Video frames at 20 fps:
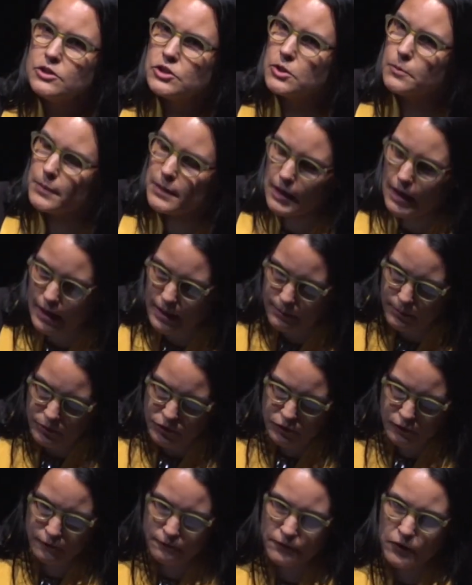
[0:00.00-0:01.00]
to be able
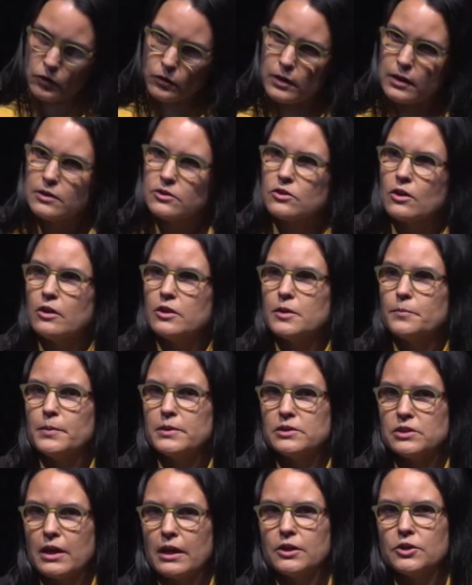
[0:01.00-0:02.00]
to focus on the
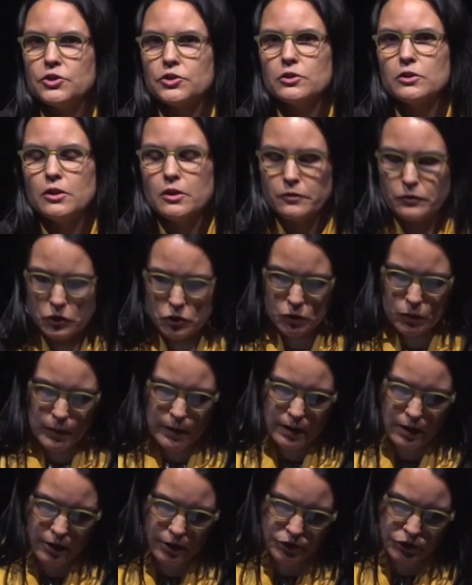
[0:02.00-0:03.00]
potential of who
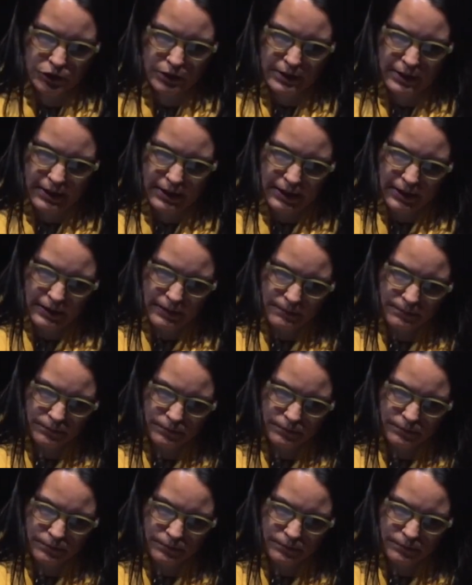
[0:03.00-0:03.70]
we are today.